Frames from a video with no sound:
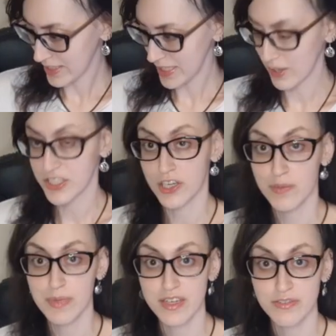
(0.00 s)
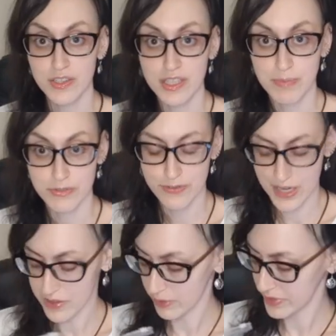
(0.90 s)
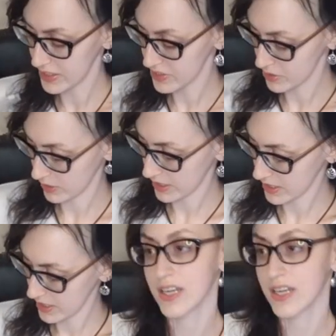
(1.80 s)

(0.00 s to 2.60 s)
Now, I took a bit of a leap of faith with this one.